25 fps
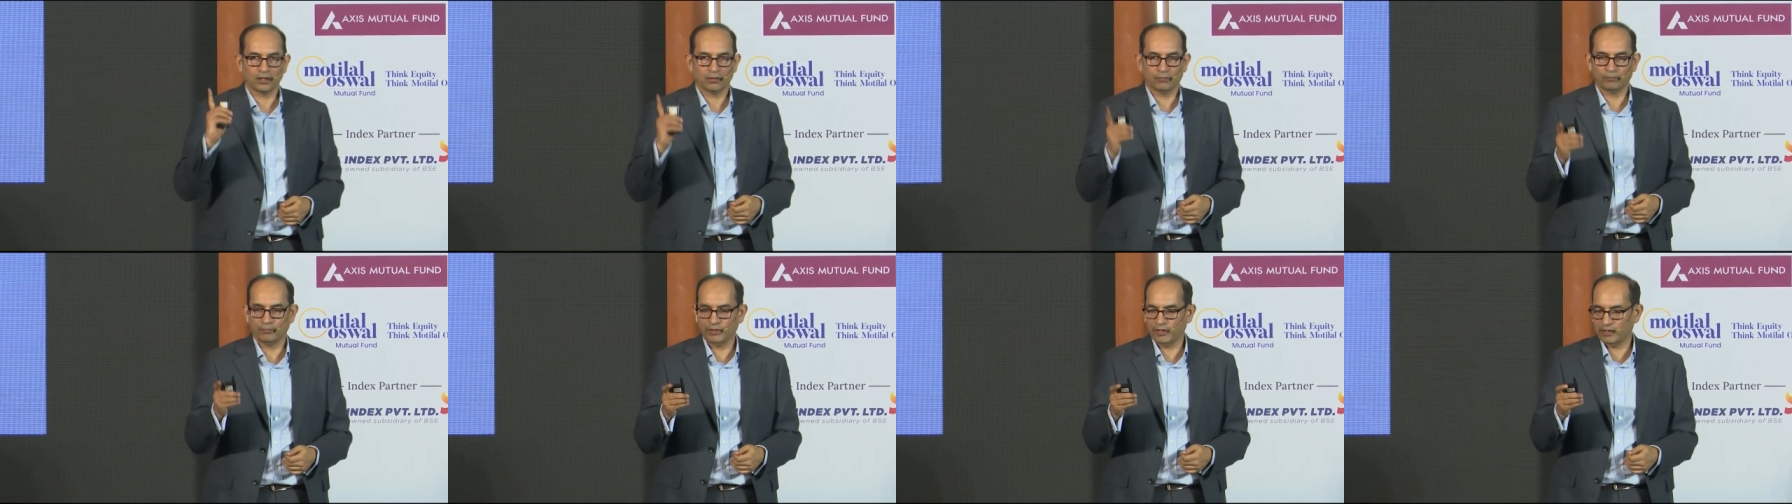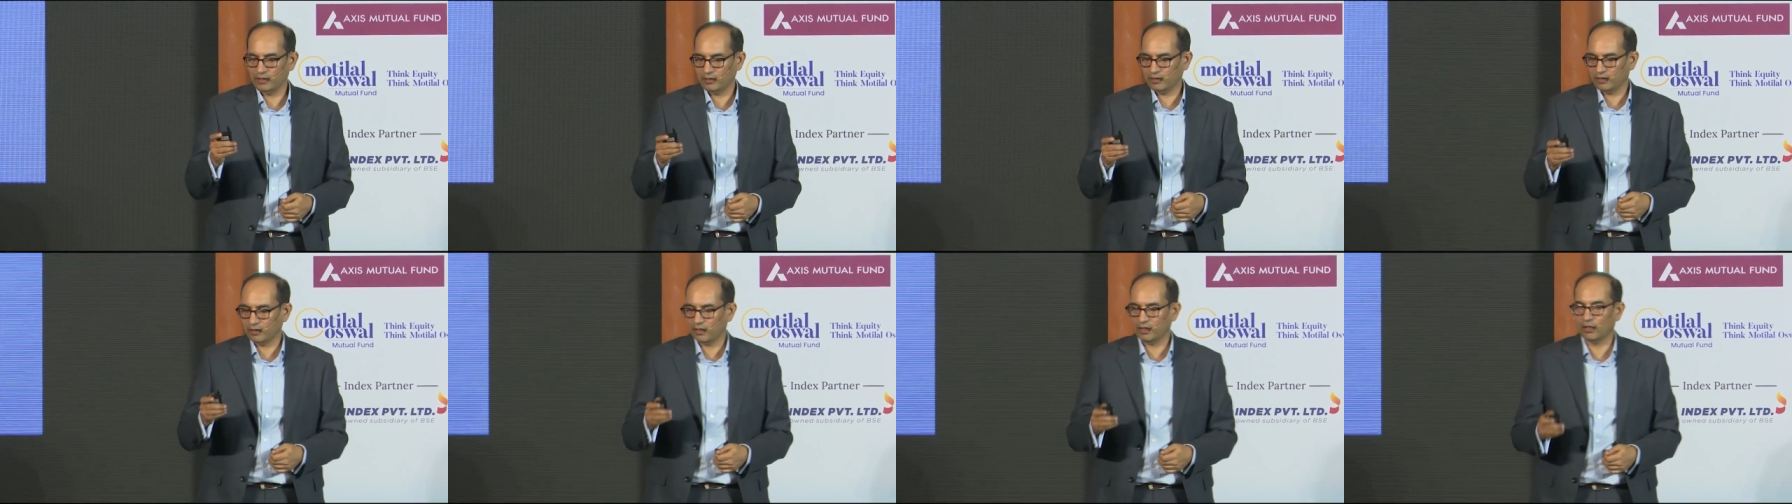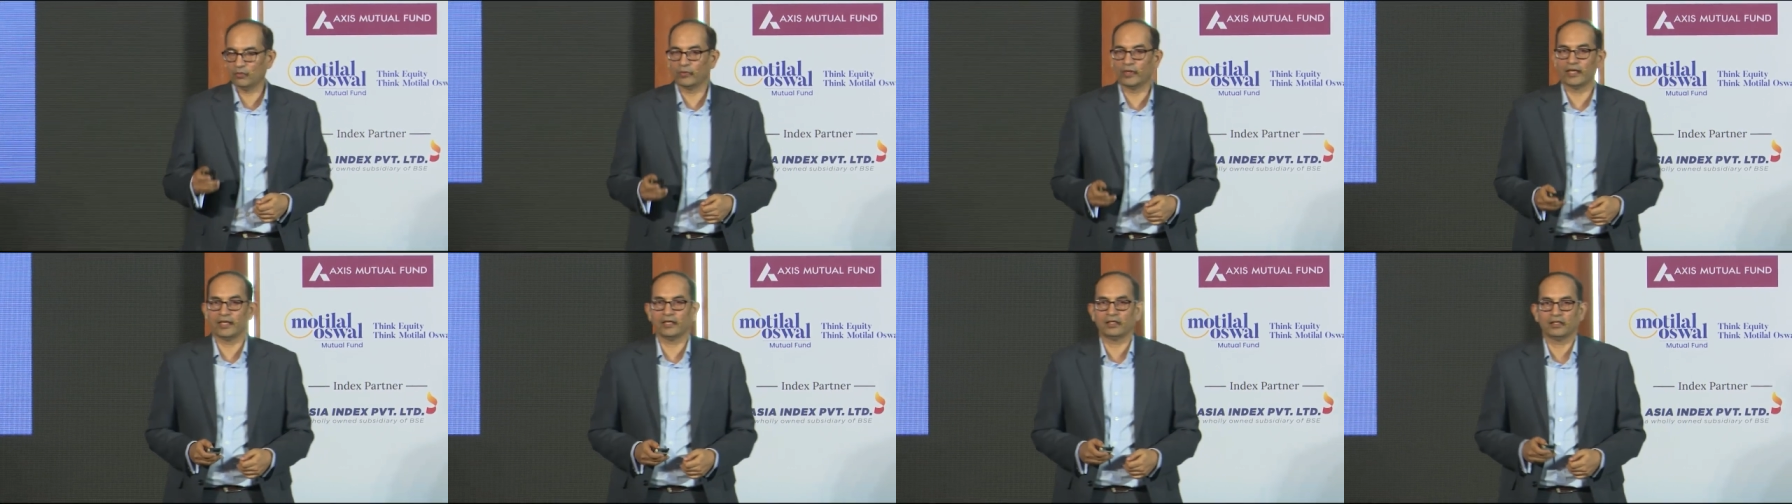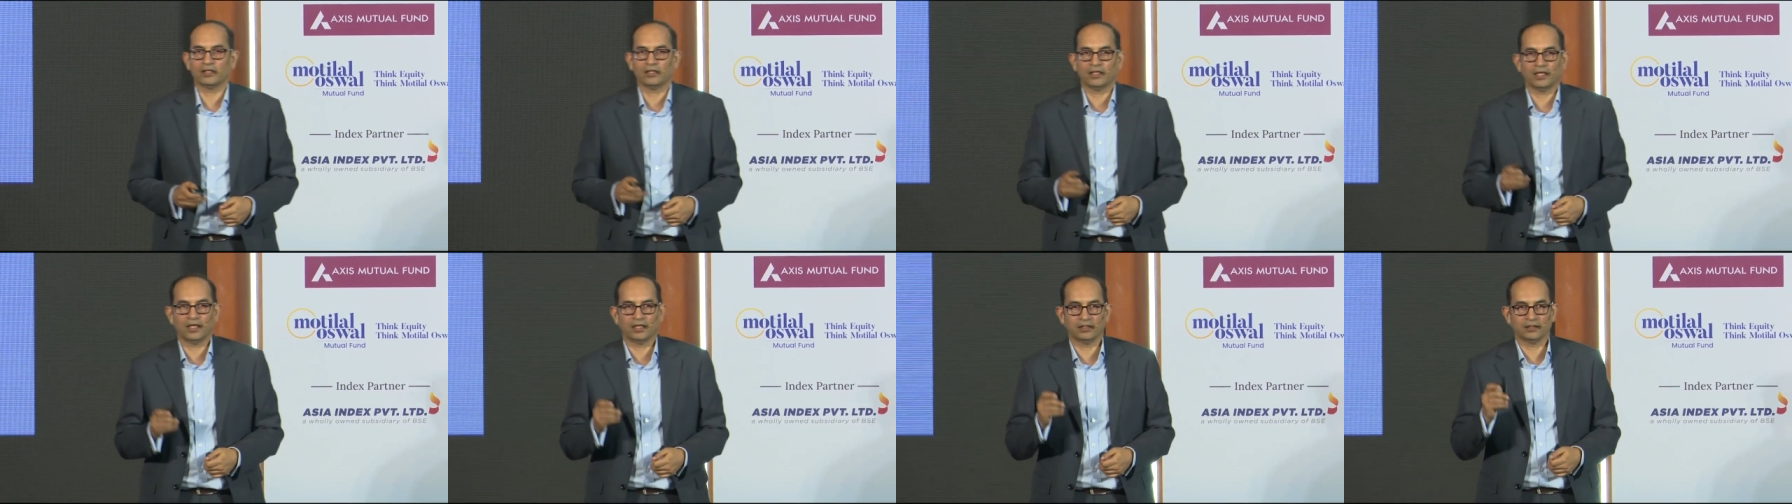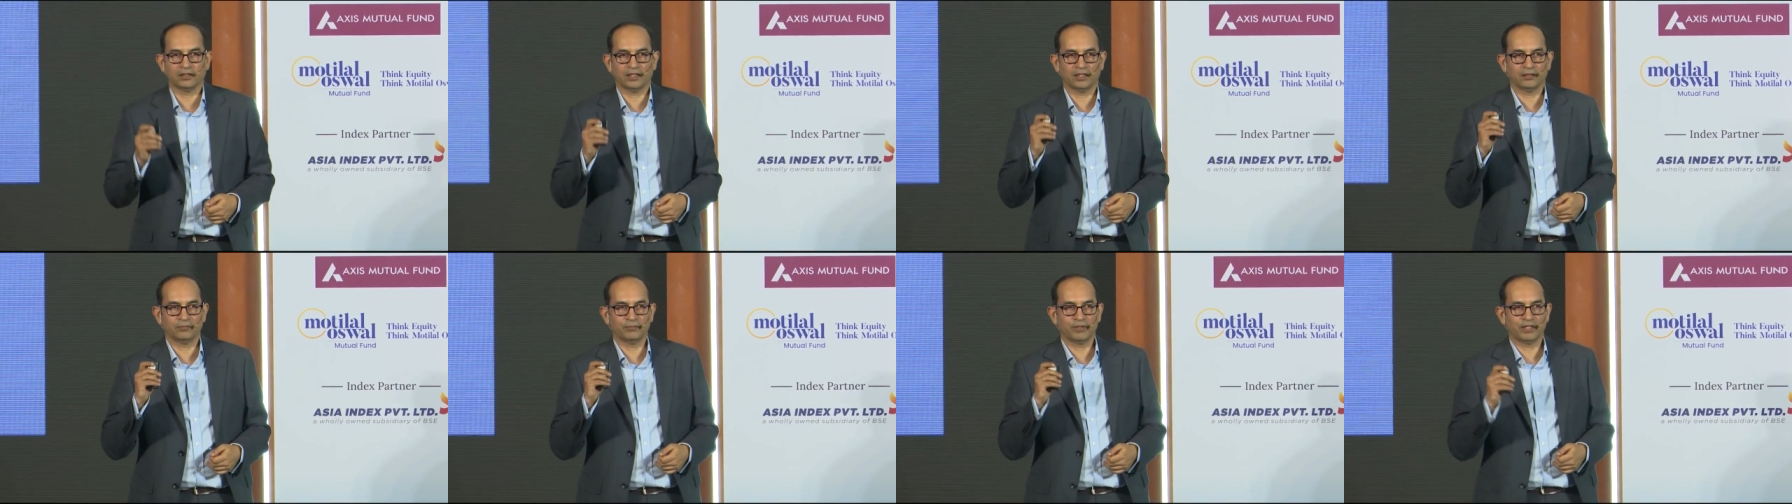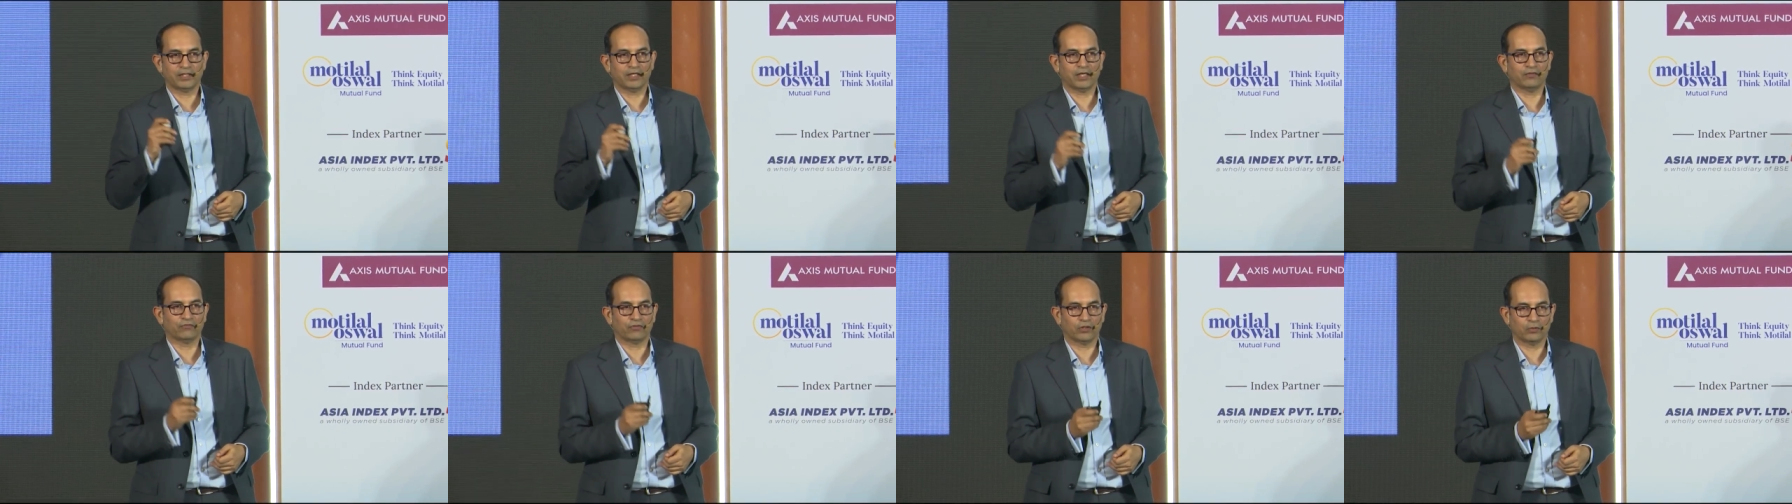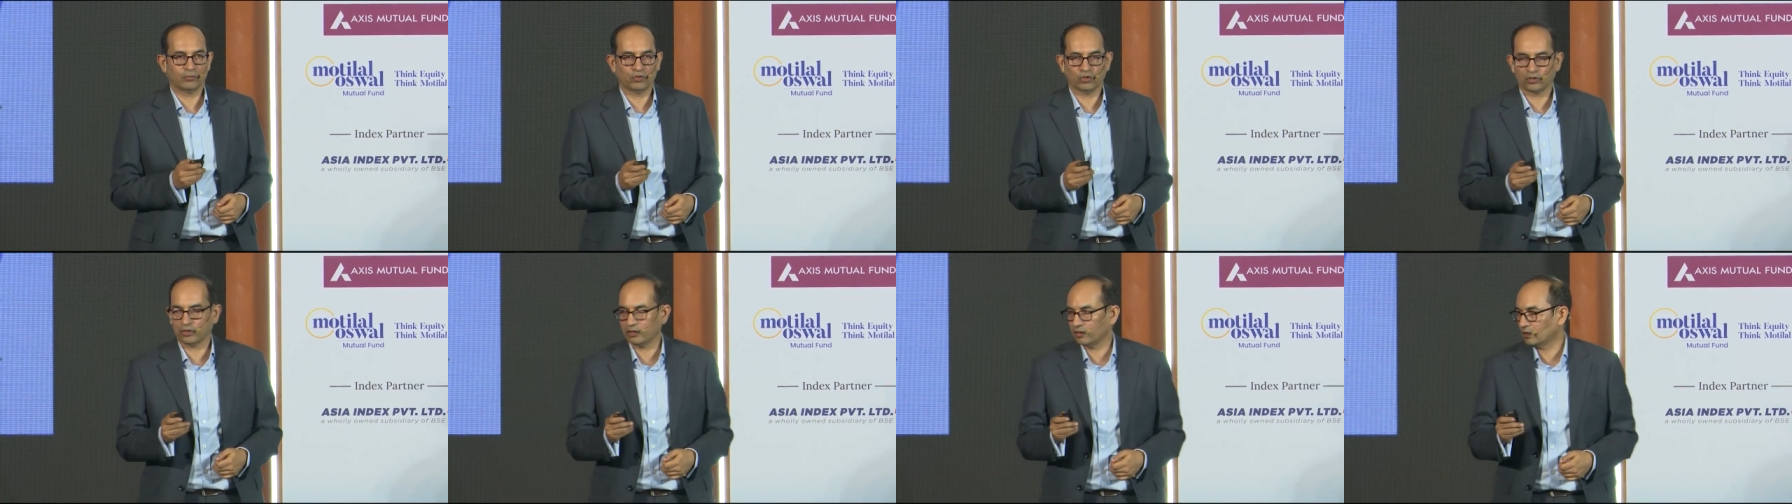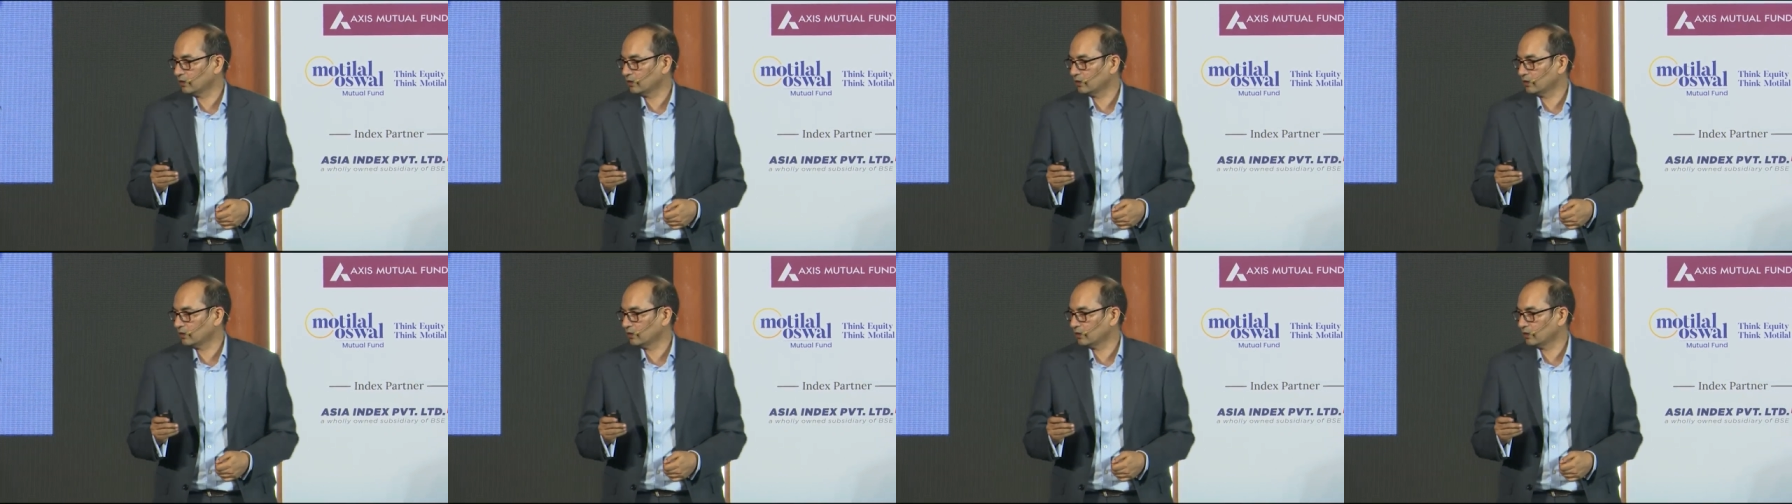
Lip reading: be aware and be careful about